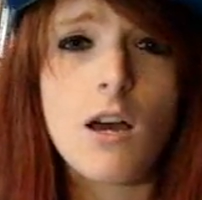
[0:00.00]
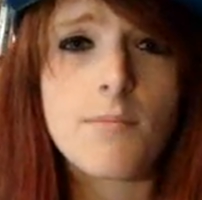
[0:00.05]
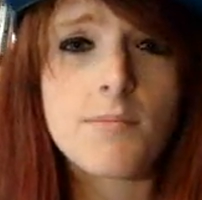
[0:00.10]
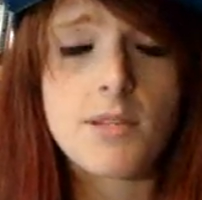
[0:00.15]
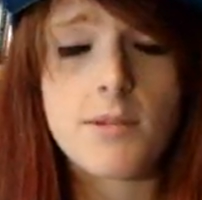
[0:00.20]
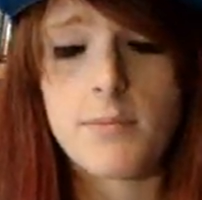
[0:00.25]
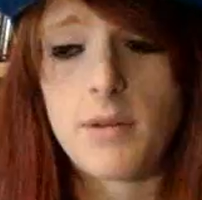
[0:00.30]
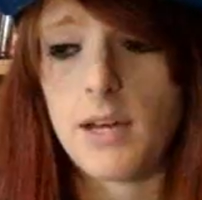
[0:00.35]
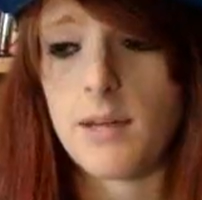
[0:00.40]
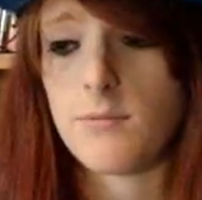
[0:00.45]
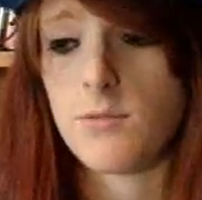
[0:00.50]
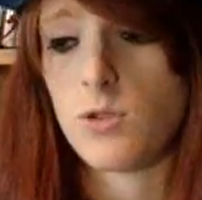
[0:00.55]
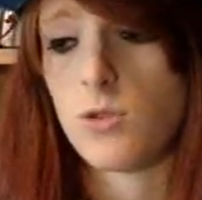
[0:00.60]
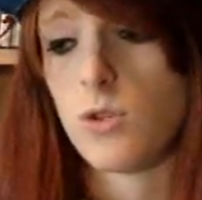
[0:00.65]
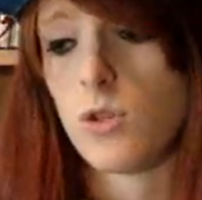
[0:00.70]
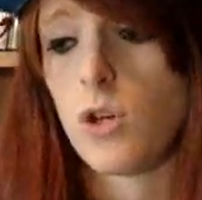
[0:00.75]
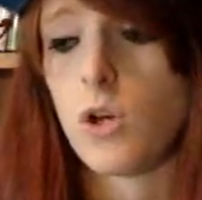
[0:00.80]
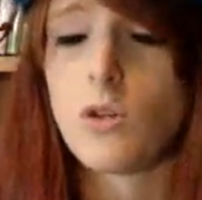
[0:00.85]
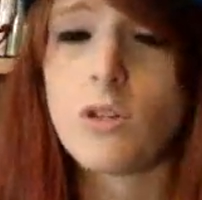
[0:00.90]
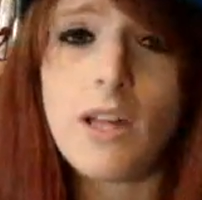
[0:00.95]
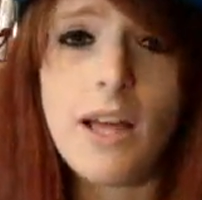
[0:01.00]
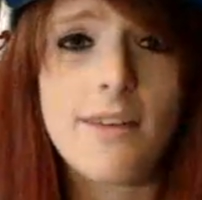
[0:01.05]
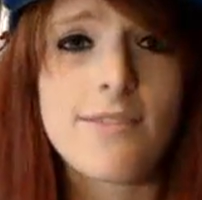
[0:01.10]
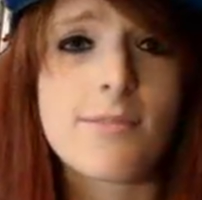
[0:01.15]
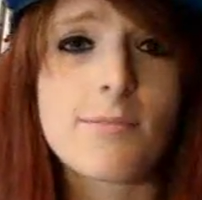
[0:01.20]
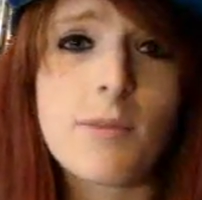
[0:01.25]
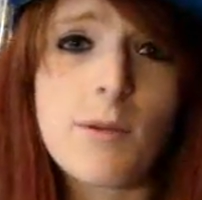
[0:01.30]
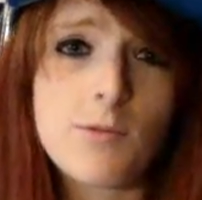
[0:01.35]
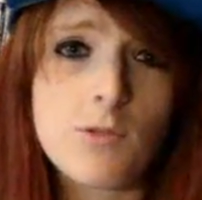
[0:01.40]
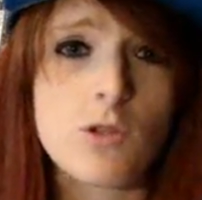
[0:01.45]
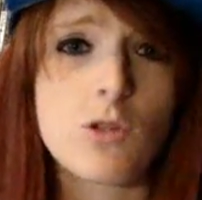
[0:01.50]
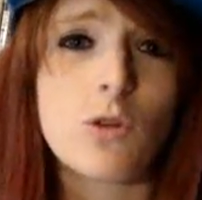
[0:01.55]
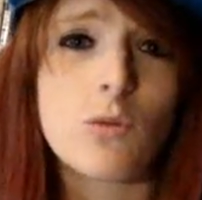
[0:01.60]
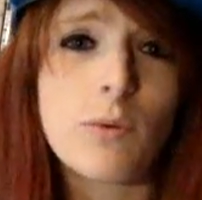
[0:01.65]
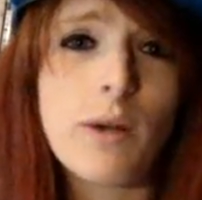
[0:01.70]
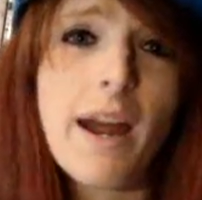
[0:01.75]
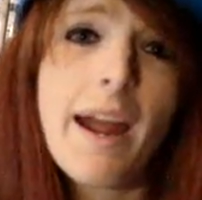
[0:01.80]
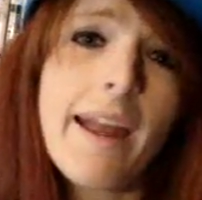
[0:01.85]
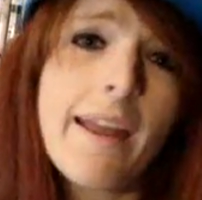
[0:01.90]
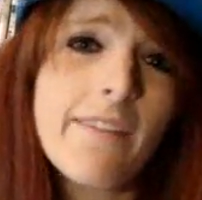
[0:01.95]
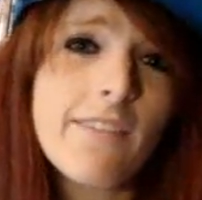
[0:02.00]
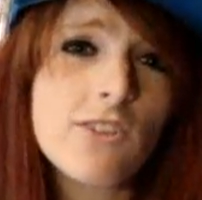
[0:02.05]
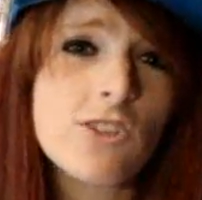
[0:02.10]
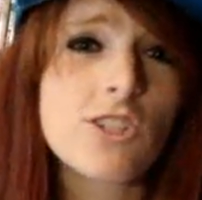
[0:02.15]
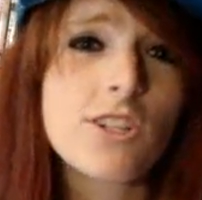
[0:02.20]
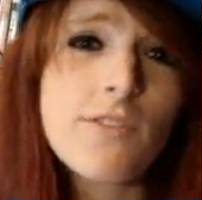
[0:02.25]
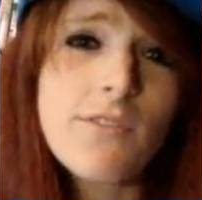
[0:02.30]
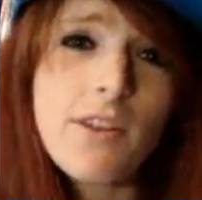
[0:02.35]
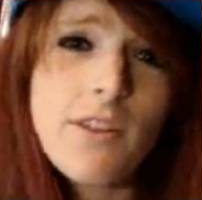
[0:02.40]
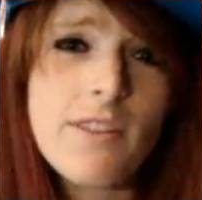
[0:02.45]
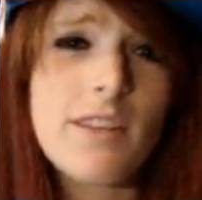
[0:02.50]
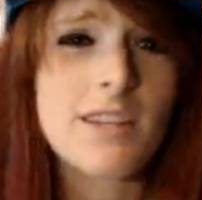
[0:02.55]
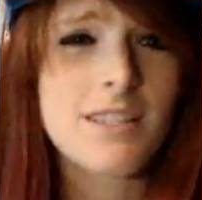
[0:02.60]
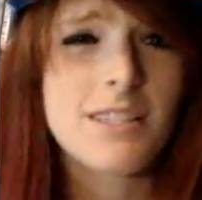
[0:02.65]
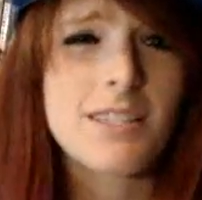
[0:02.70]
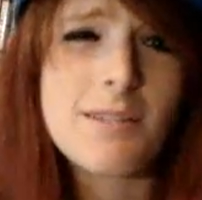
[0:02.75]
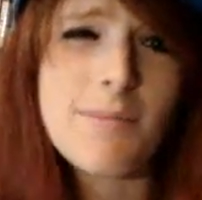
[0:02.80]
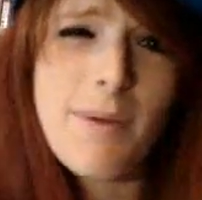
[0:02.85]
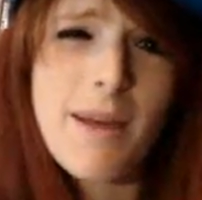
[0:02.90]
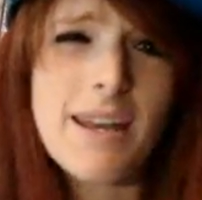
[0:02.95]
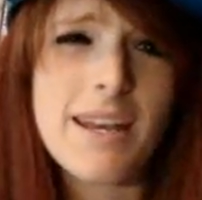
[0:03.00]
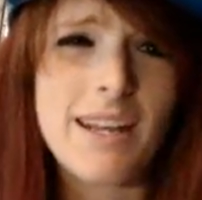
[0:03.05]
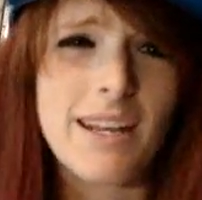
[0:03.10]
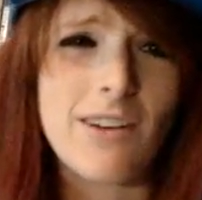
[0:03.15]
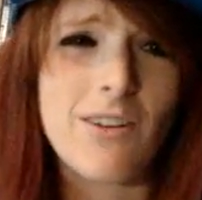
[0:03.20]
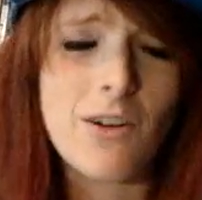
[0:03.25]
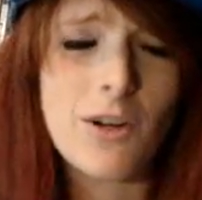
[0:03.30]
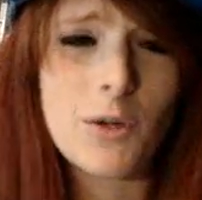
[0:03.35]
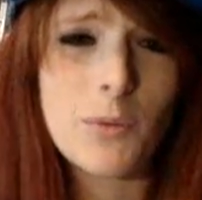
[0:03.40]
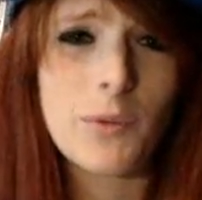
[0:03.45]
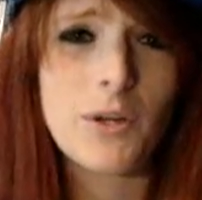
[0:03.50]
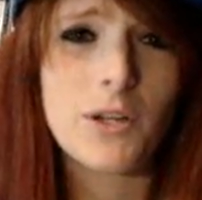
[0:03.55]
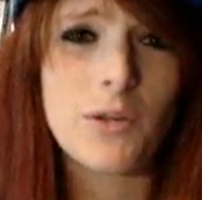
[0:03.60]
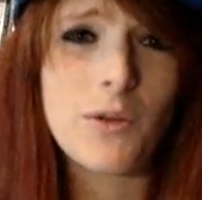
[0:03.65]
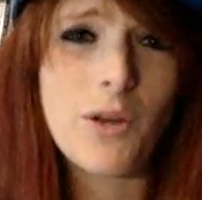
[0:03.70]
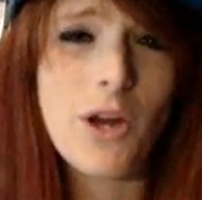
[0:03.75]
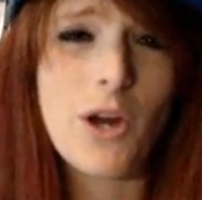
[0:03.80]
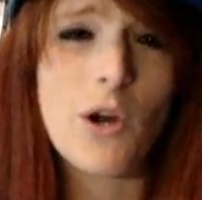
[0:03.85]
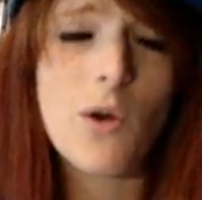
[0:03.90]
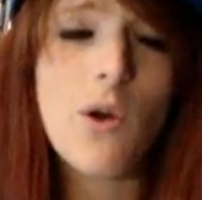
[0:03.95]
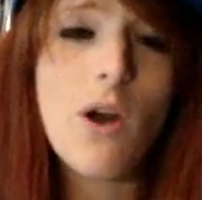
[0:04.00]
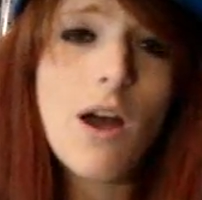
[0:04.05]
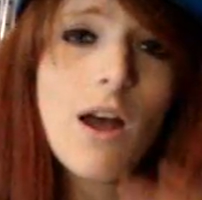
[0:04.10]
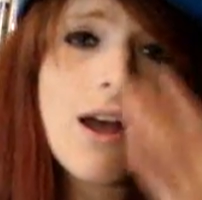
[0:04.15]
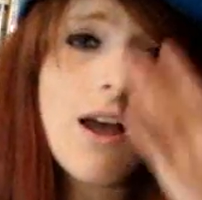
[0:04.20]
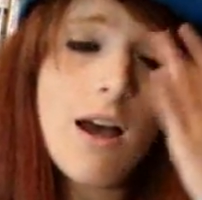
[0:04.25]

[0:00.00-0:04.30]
Sometimes you can go left, sometimes you go right, and there's different things depending on where you go.